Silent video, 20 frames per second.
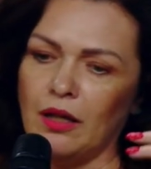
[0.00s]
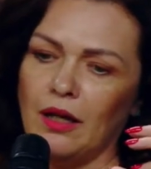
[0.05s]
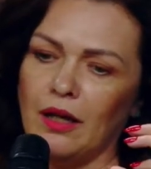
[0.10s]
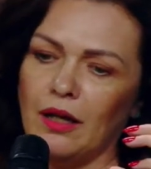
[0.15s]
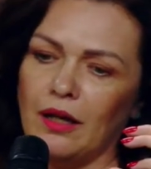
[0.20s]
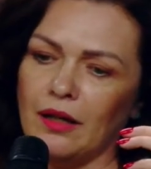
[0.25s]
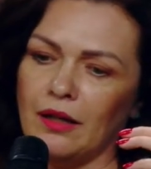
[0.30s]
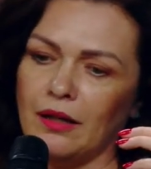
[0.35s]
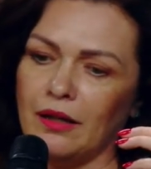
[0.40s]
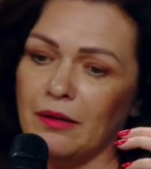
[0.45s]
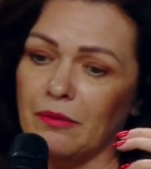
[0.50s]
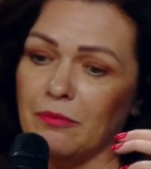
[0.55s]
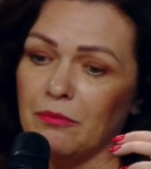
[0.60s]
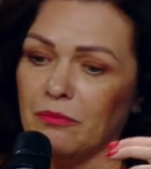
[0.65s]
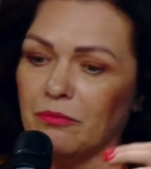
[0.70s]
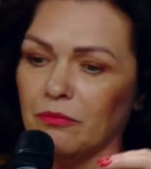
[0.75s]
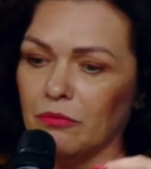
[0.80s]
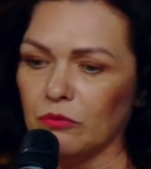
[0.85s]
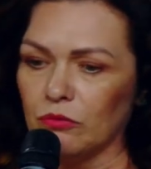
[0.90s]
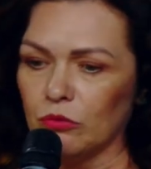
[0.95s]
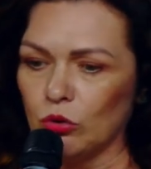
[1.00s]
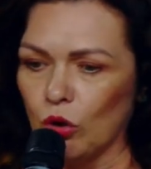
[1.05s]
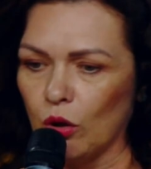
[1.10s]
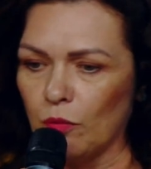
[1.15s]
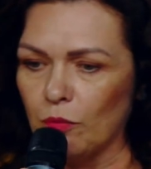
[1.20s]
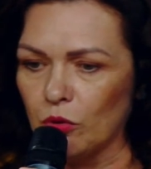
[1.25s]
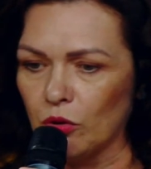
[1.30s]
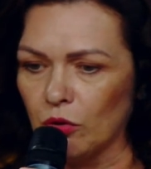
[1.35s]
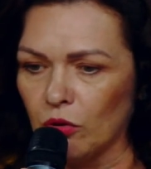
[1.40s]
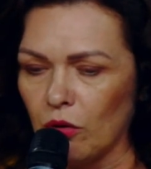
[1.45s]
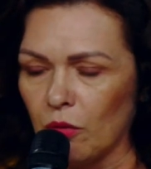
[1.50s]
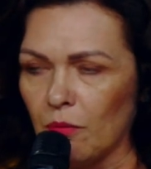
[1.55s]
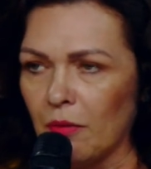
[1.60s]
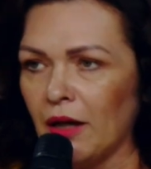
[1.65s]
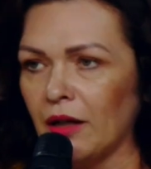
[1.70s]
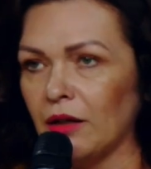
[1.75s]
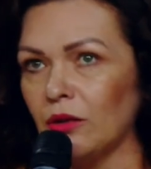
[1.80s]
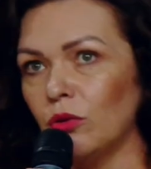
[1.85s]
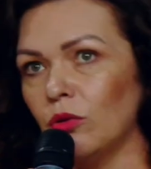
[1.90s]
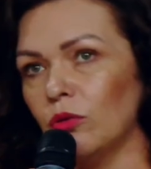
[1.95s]
got a lot of young
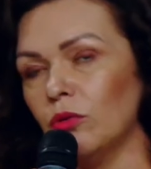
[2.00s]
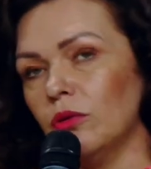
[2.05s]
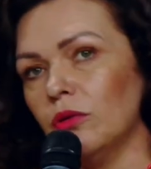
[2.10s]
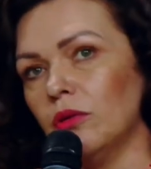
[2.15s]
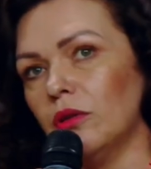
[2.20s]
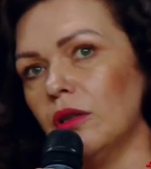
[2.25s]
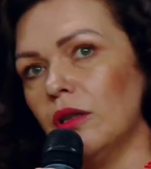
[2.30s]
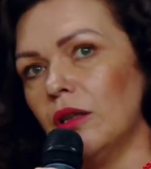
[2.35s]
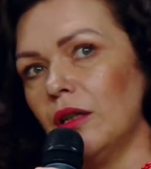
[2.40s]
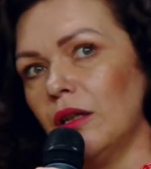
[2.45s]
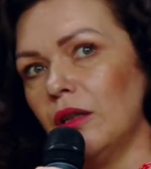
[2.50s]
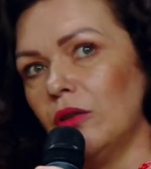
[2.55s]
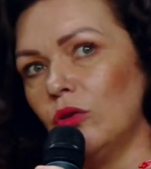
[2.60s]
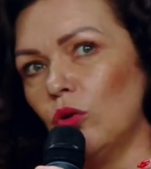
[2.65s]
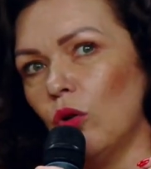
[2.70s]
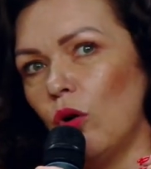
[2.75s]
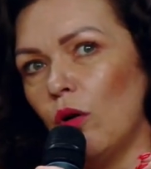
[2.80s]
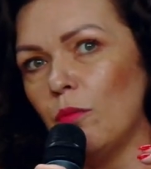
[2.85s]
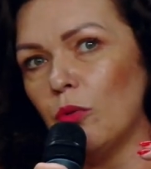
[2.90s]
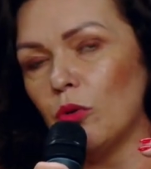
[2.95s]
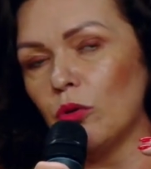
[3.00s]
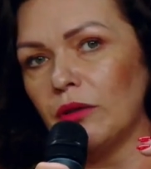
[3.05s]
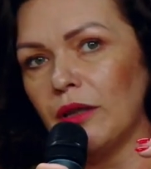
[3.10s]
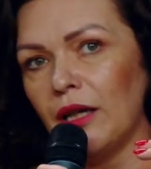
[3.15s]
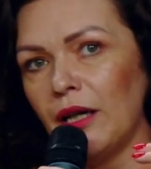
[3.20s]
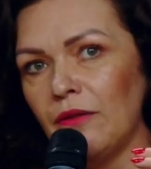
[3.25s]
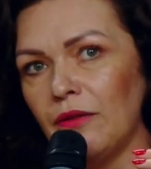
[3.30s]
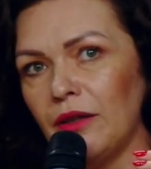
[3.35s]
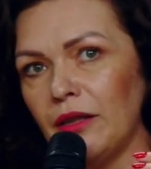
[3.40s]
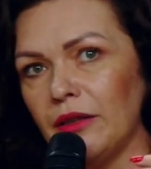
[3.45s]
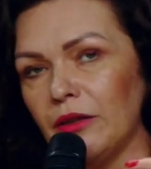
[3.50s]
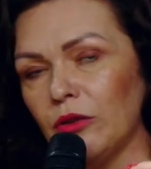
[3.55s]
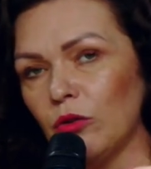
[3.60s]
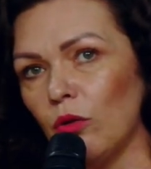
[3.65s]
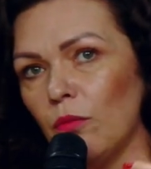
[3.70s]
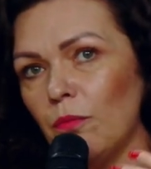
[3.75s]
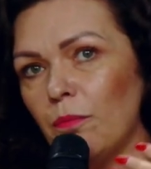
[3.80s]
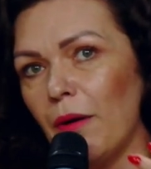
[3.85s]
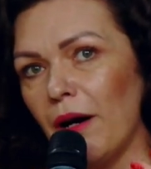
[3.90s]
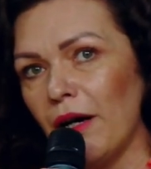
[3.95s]
people who
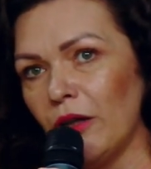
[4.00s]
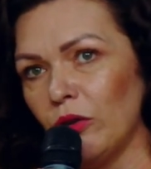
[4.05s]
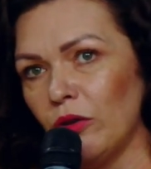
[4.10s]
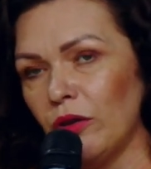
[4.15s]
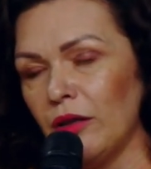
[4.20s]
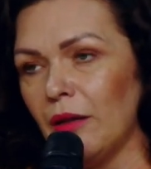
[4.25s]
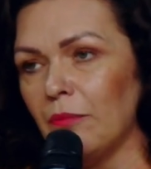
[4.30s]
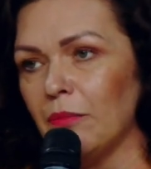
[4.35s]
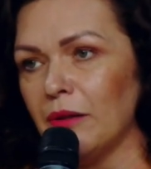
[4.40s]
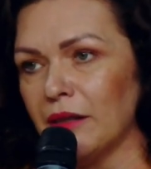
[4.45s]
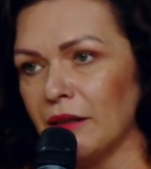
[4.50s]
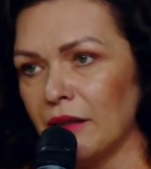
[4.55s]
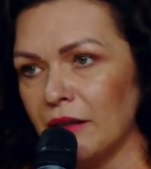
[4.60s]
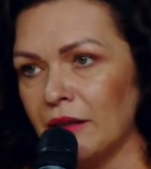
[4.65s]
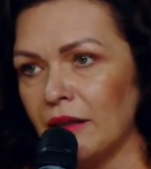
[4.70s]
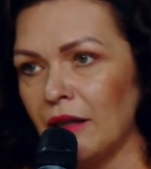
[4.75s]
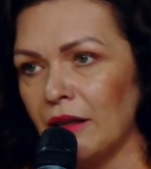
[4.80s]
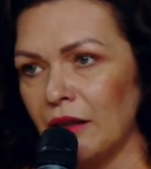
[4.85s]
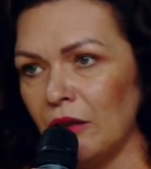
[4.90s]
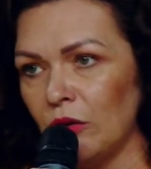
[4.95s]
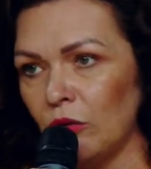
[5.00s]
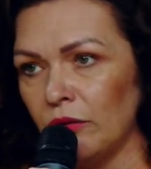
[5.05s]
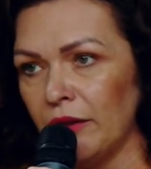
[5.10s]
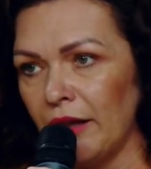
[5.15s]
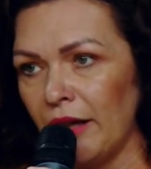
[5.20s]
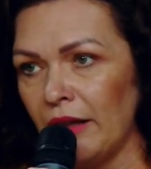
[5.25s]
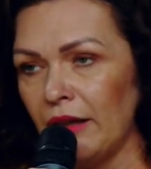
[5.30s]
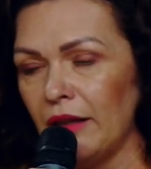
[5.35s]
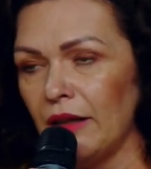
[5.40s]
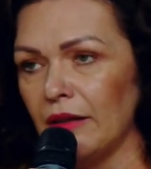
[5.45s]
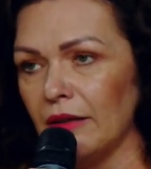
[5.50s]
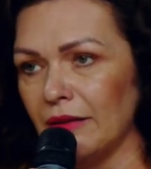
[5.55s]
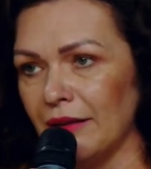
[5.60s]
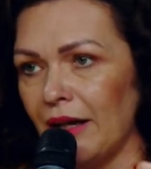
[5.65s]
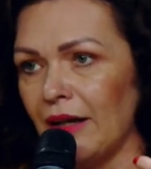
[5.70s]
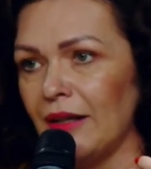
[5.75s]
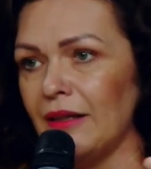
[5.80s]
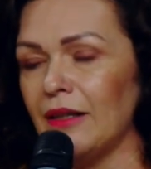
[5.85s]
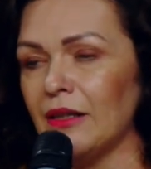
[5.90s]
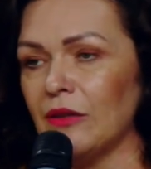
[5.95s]
found support, good team,
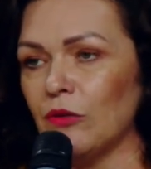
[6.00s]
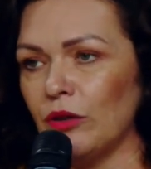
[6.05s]
and